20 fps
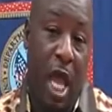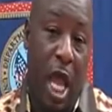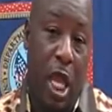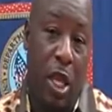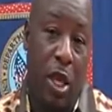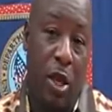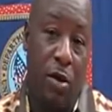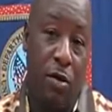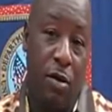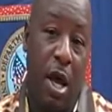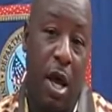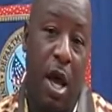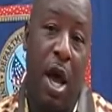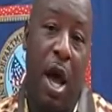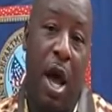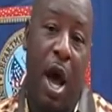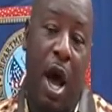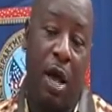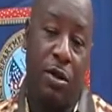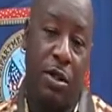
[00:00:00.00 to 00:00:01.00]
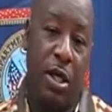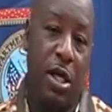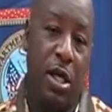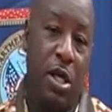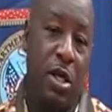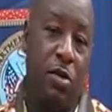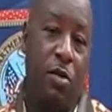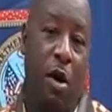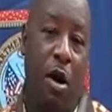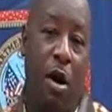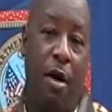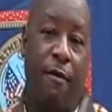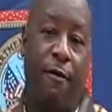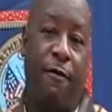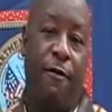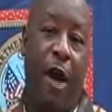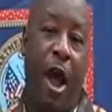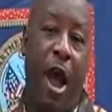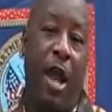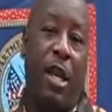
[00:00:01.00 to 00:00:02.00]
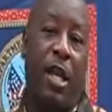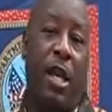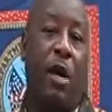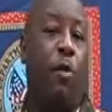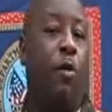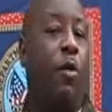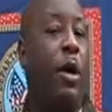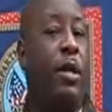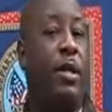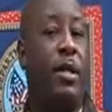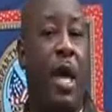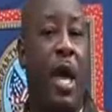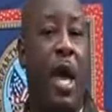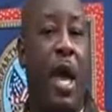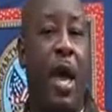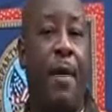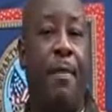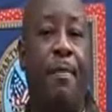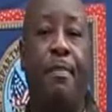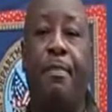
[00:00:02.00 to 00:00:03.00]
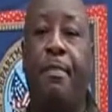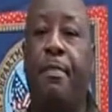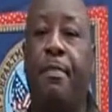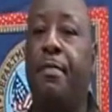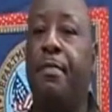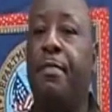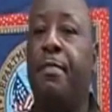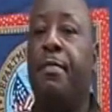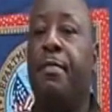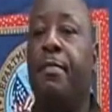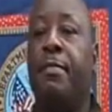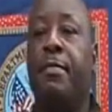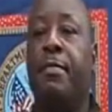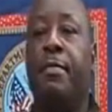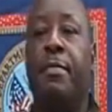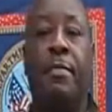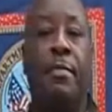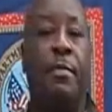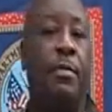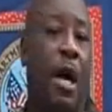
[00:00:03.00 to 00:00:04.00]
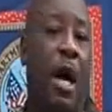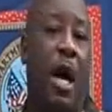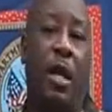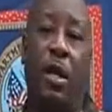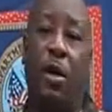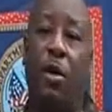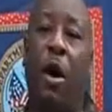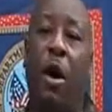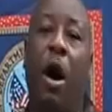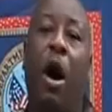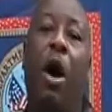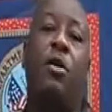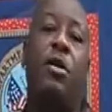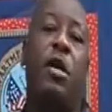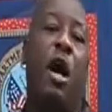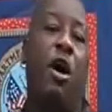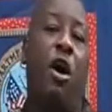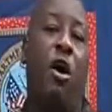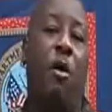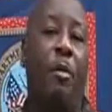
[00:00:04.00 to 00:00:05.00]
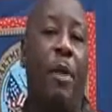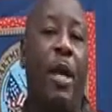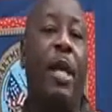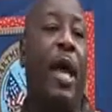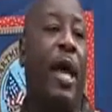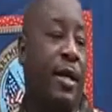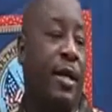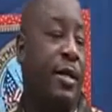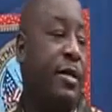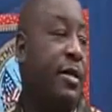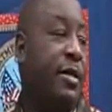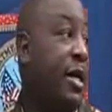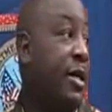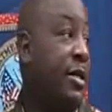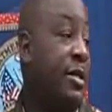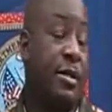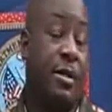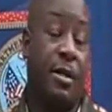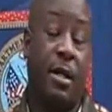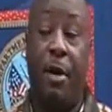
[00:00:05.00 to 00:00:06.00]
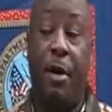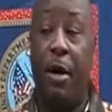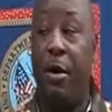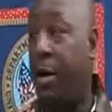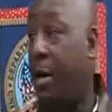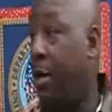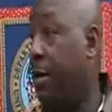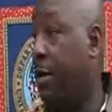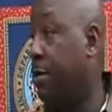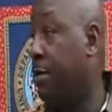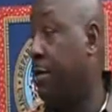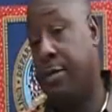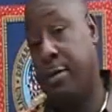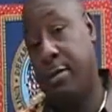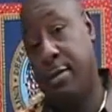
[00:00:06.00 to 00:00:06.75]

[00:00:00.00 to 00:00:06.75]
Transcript: Thank you. I'll see you on Friday at what time? I know all y'all going to be late, because that's... Come on now.